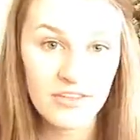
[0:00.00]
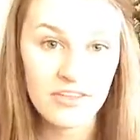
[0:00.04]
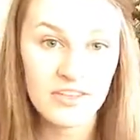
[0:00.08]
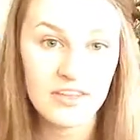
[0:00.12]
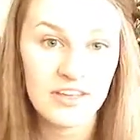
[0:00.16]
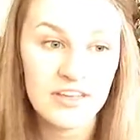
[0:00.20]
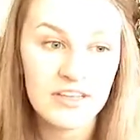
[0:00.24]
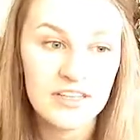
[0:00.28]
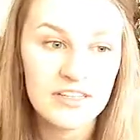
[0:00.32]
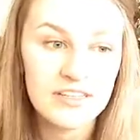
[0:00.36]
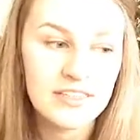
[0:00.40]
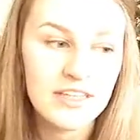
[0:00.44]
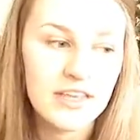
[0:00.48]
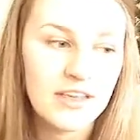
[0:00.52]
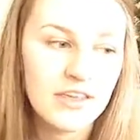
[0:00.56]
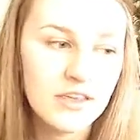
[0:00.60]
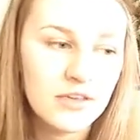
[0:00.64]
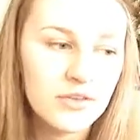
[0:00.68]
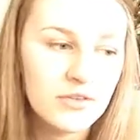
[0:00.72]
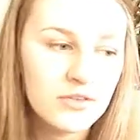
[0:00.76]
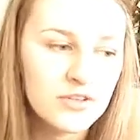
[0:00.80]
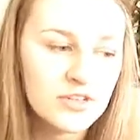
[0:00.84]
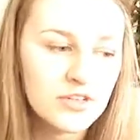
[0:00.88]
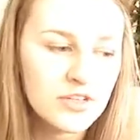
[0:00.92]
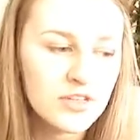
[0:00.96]
Another thing
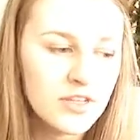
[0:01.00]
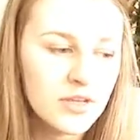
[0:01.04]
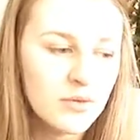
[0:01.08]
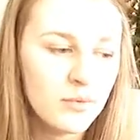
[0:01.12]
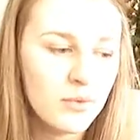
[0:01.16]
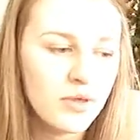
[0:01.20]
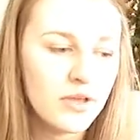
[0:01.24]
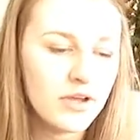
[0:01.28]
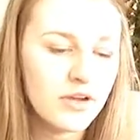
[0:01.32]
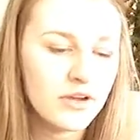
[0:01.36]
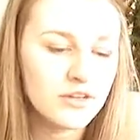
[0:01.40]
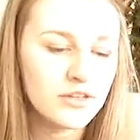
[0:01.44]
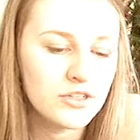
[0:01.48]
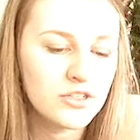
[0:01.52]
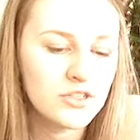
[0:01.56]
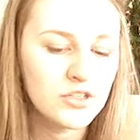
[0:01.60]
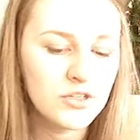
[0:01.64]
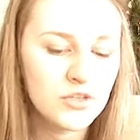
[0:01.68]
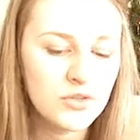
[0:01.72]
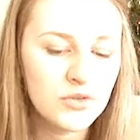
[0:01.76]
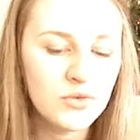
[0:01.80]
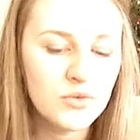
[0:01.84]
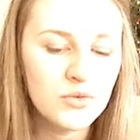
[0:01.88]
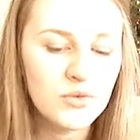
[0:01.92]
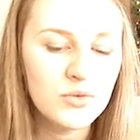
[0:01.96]
is that usually we
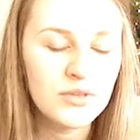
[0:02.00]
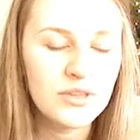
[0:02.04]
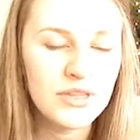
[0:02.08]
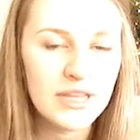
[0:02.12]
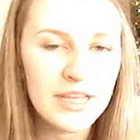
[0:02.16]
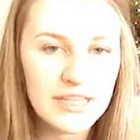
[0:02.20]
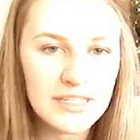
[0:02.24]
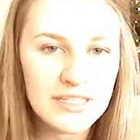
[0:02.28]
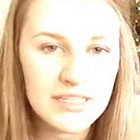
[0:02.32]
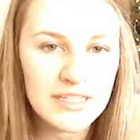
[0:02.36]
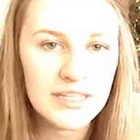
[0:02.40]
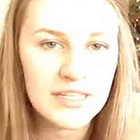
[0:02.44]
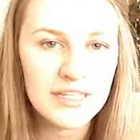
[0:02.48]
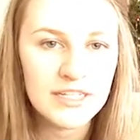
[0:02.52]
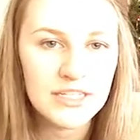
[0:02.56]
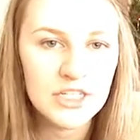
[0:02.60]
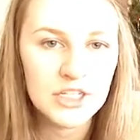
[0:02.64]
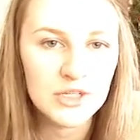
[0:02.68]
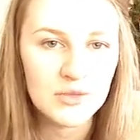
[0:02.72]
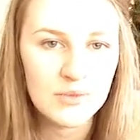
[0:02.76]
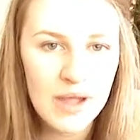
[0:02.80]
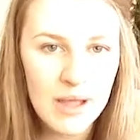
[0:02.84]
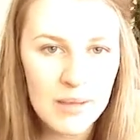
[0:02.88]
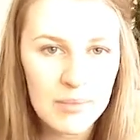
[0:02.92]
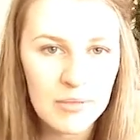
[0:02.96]
are too
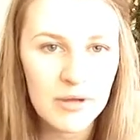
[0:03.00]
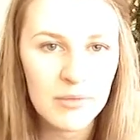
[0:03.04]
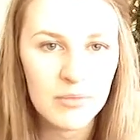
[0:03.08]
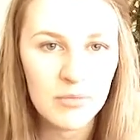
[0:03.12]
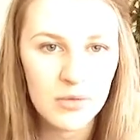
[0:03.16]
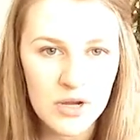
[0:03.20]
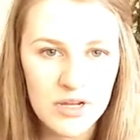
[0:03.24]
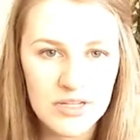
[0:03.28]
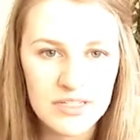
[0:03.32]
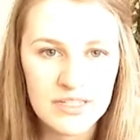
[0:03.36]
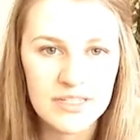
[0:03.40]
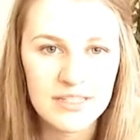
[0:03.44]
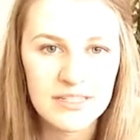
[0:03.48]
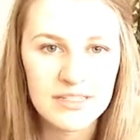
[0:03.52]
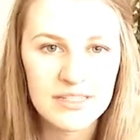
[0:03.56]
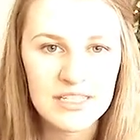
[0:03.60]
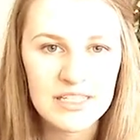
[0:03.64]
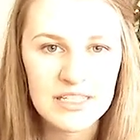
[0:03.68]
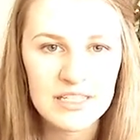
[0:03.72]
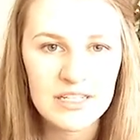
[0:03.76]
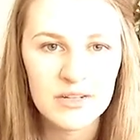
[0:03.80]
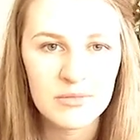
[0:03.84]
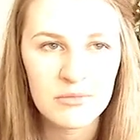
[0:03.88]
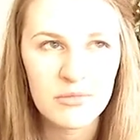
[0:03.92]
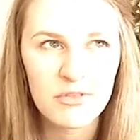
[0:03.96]
lazy to wrap our
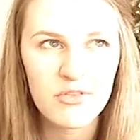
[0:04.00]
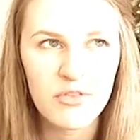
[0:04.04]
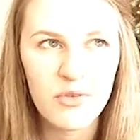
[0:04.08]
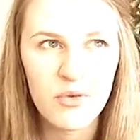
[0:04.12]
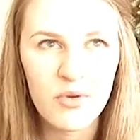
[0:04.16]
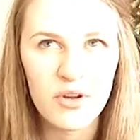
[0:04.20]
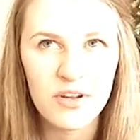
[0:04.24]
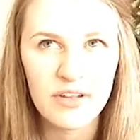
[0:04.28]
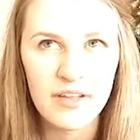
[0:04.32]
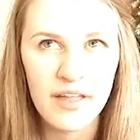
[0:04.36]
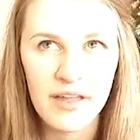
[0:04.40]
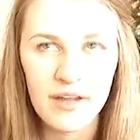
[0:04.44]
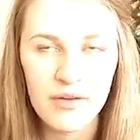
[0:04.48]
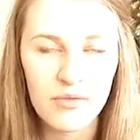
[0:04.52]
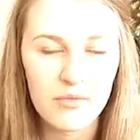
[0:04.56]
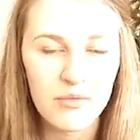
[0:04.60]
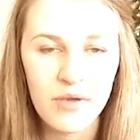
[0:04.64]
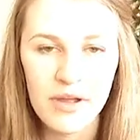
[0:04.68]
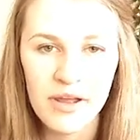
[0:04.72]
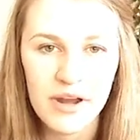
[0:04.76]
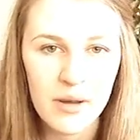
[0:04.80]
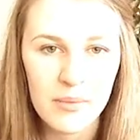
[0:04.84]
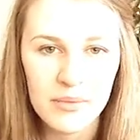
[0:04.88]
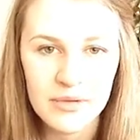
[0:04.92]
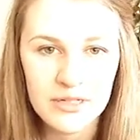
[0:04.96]
presents before
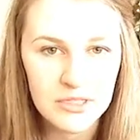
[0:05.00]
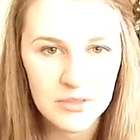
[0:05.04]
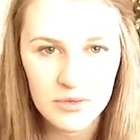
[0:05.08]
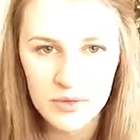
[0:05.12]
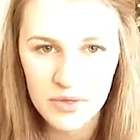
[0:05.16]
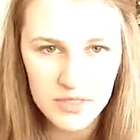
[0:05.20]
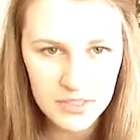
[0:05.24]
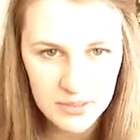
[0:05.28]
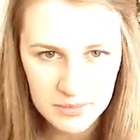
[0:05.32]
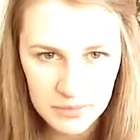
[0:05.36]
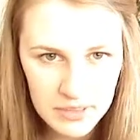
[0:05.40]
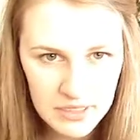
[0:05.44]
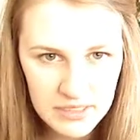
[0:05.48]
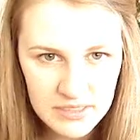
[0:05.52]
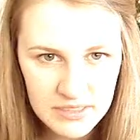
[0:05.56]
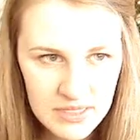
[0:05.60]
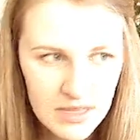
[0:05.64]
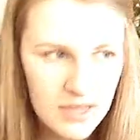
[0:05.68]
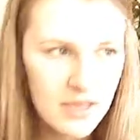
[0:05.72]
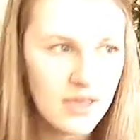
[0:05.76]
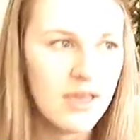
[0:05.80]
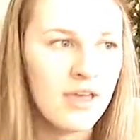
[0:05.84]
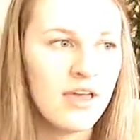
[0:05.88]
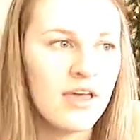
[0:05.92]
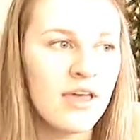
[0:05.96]
like right up until
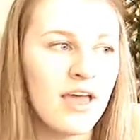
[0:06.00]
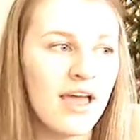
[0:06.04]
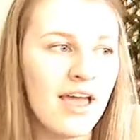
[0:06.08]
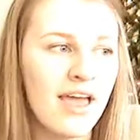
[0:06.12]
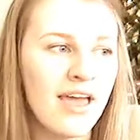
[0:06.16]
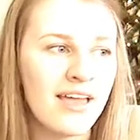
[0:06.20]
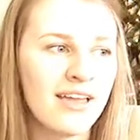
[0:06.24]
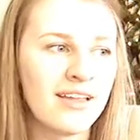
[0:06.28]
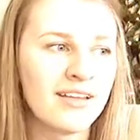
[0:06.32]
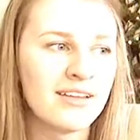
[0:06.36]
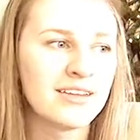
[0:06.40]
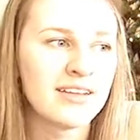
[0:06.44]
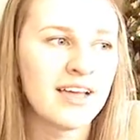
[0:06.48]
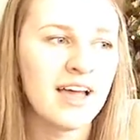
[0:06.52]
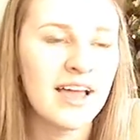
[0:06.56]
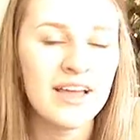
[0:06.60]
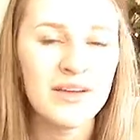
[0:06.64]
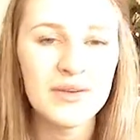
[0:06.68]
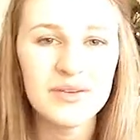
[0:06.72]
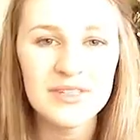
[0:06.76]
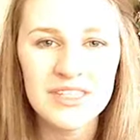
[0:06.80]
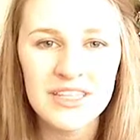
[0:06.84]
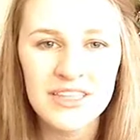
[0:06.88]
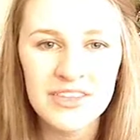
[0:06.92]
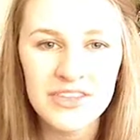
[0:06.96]
Christmas,
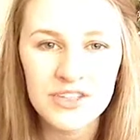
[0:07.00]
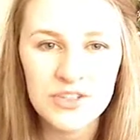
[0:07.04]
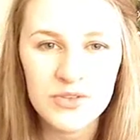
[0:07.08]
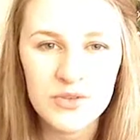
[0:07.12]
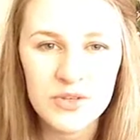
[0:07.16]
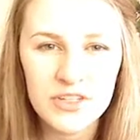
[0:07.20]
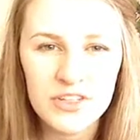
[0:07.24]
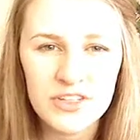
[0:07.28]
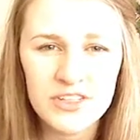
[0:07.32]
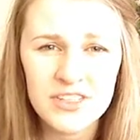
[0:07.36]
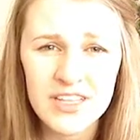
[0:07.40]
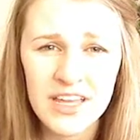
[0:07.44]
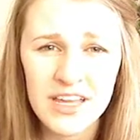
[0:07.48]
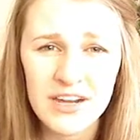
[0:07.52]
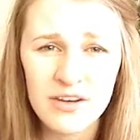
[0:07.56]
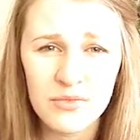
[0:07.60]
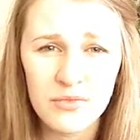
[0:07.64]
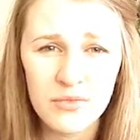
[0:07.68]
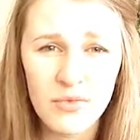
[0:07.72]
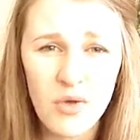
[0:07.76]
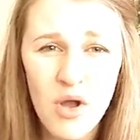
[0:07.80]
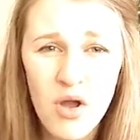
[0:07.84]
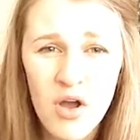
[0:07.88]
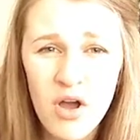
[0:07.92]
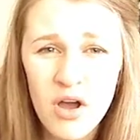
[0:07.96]
and I always think the tree
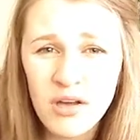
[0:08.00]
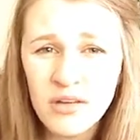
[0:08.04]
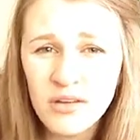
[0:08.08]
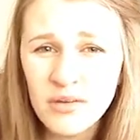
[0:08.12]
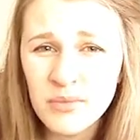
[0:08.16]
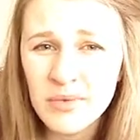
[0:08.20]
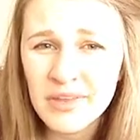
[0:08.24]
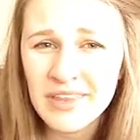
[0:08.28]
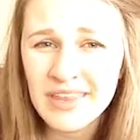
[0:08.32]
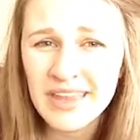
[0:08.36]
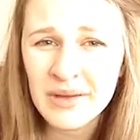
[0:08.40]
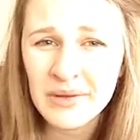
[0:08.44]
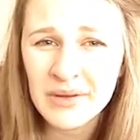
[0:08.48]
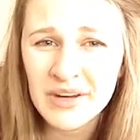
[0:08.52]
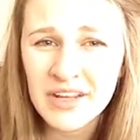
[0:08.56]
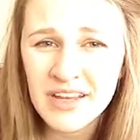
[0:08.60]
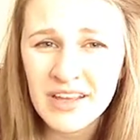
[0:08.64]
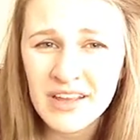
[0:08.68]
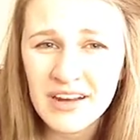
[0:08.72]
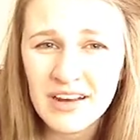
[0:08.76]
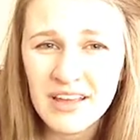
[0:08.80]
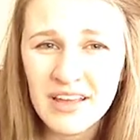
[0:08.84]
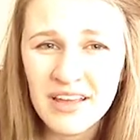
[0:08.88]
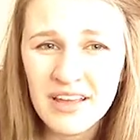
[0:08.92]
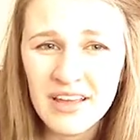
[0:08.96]
looks kind of wrong
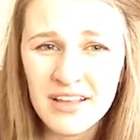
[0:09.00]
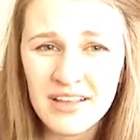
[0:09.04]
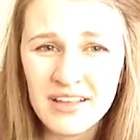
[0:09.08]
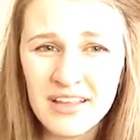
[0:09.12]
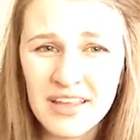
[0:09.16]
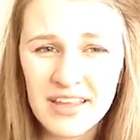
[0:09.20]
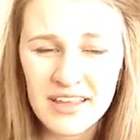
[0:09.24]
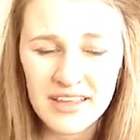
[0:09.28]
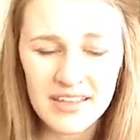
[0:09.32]
without it.